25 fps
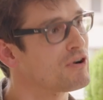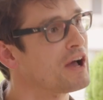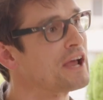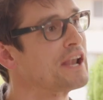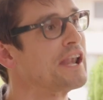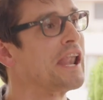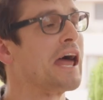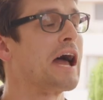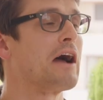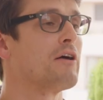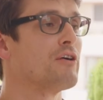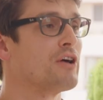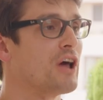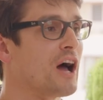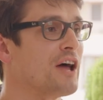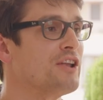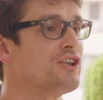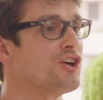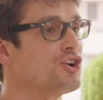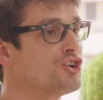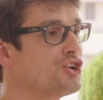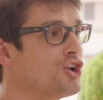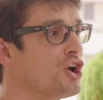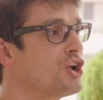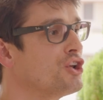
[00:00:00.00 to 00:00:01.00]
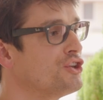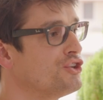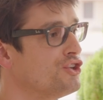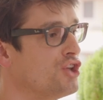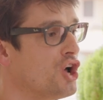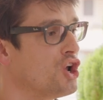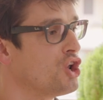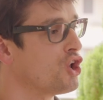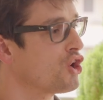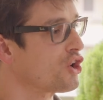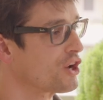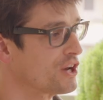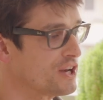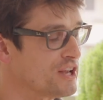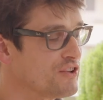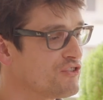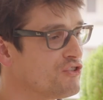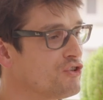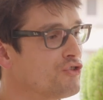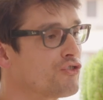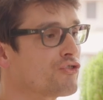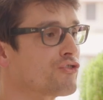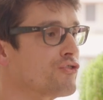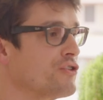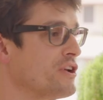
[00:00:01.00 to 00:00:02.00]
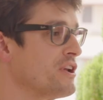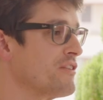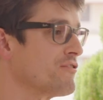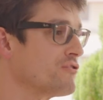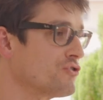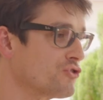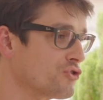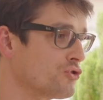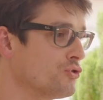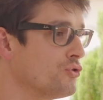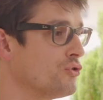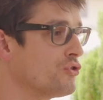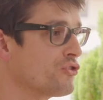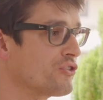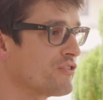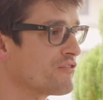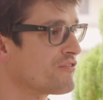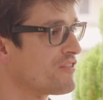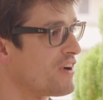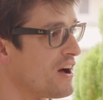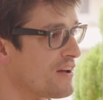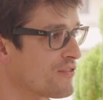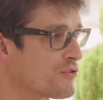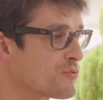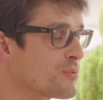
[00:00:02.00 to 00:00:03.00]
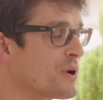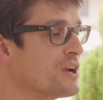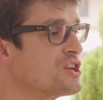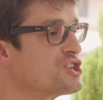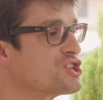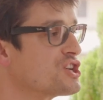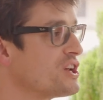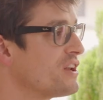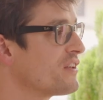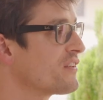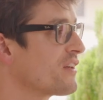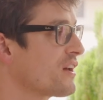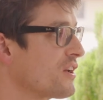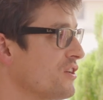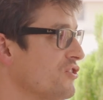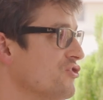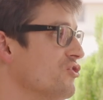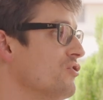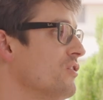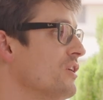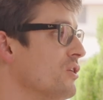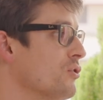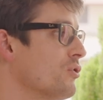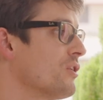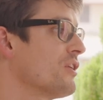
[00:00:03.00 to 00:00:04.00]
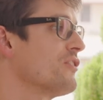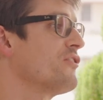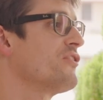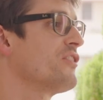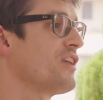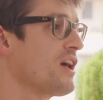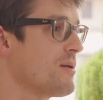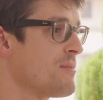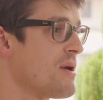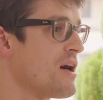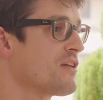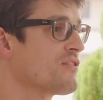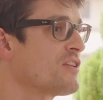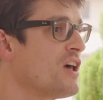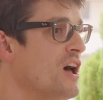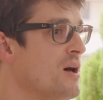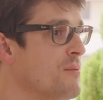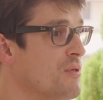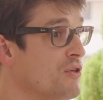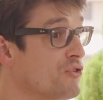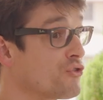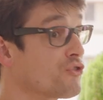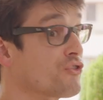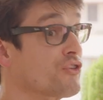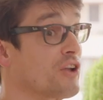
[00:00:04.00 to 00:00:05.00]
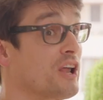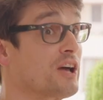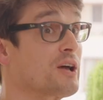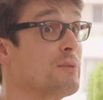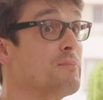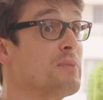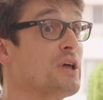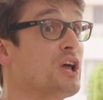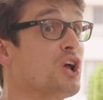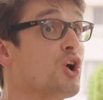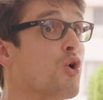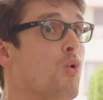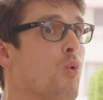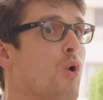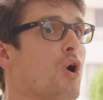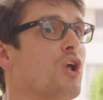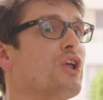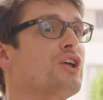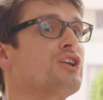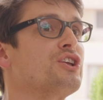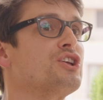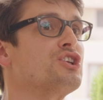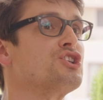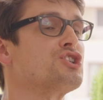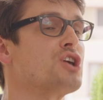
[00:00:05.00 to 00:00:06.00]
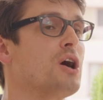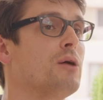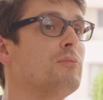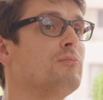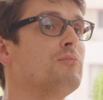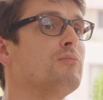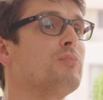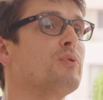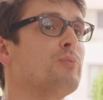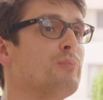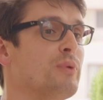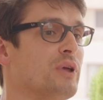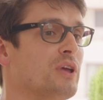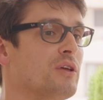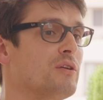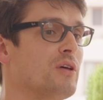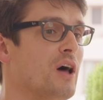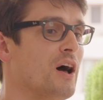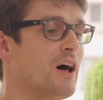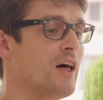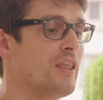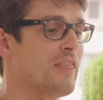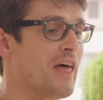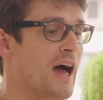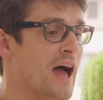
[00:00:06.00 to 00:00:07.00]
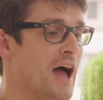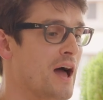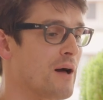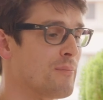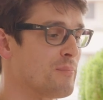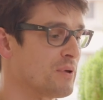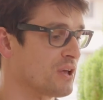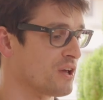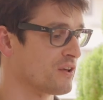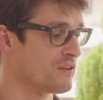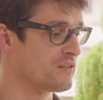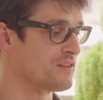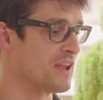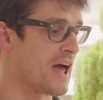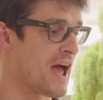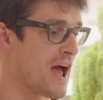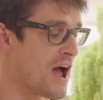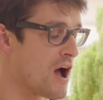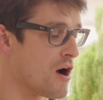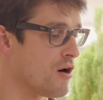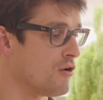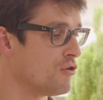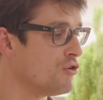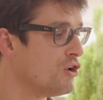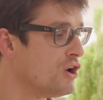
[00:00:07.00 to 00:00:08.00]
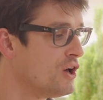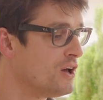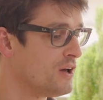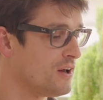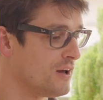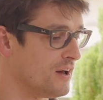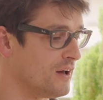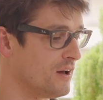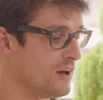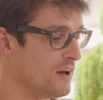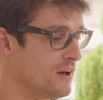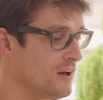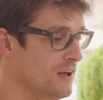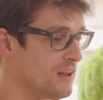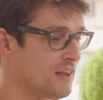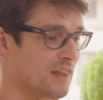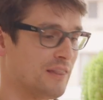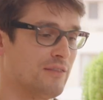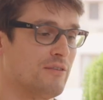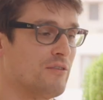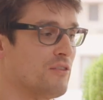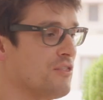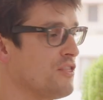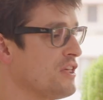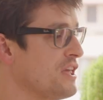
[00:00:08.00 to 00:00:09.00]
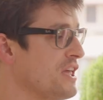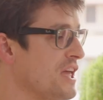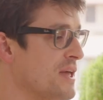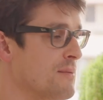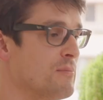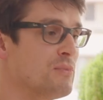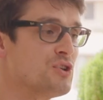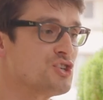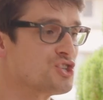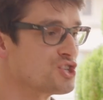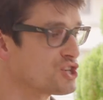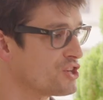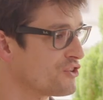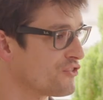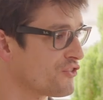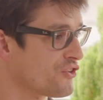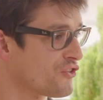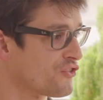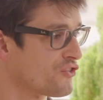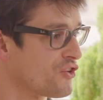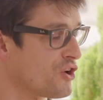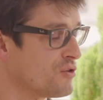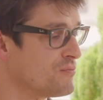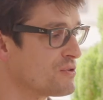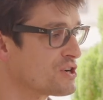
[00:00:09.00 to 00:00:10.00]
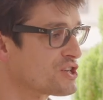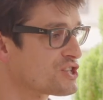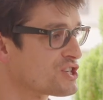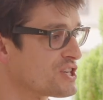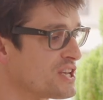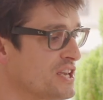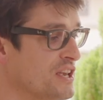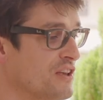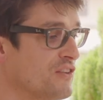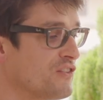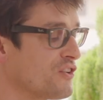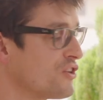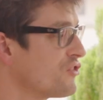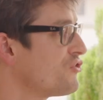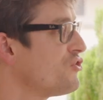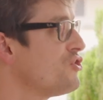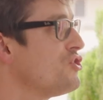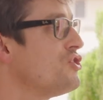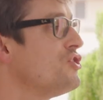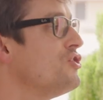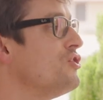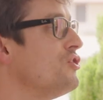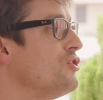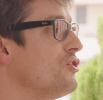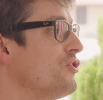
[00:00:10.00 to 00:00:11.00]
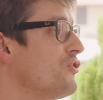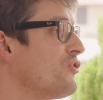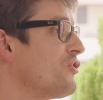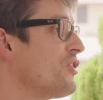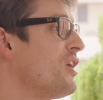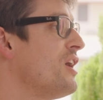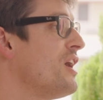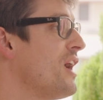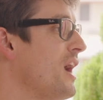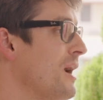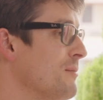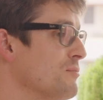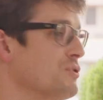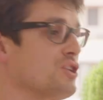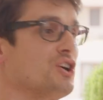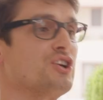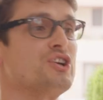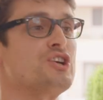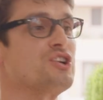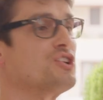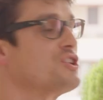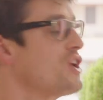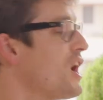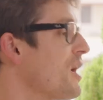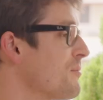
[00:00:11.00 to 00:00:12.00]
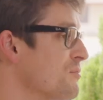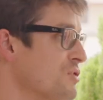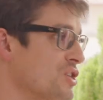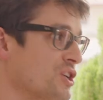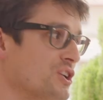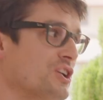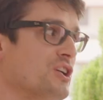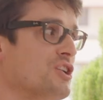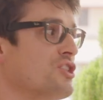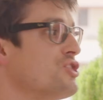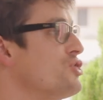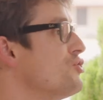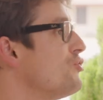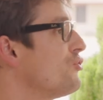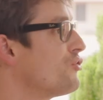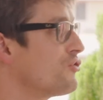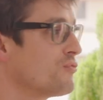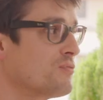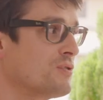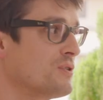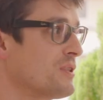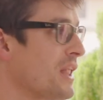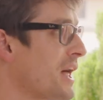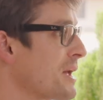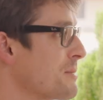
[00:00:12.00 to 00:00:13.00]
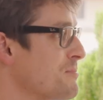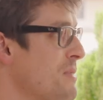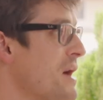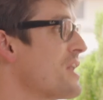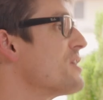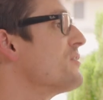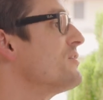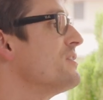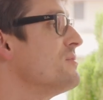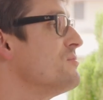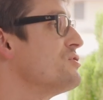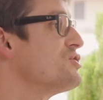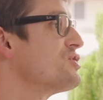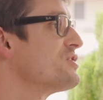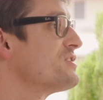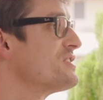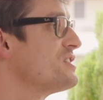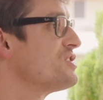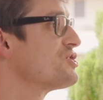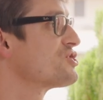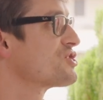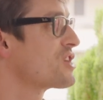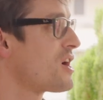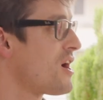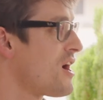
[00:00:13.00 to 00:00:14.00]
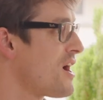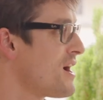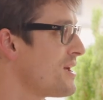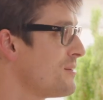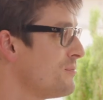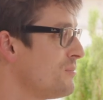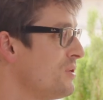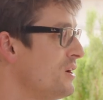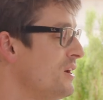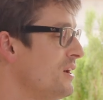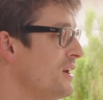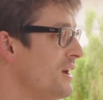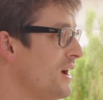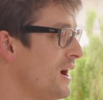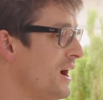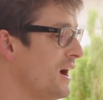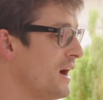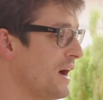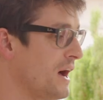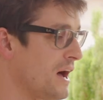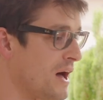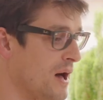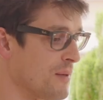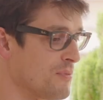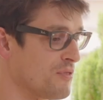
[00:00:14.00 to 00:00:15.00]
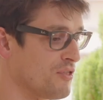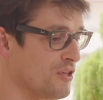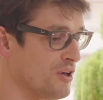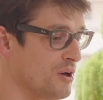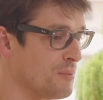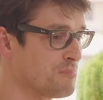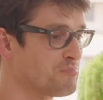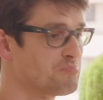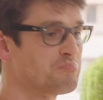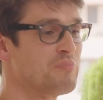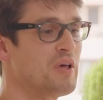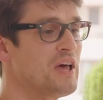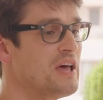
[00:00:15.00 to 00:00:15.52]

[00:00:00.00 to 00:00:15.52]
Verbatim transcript: right now. I don't know, no longer need to use three different tools and five spreadsheets. I can do it all in CMS. There's also like a big quality jump uh, there because now uh, the images are so much easier to use. I'm gonna I'm gonna use like better images each time. Uh, and the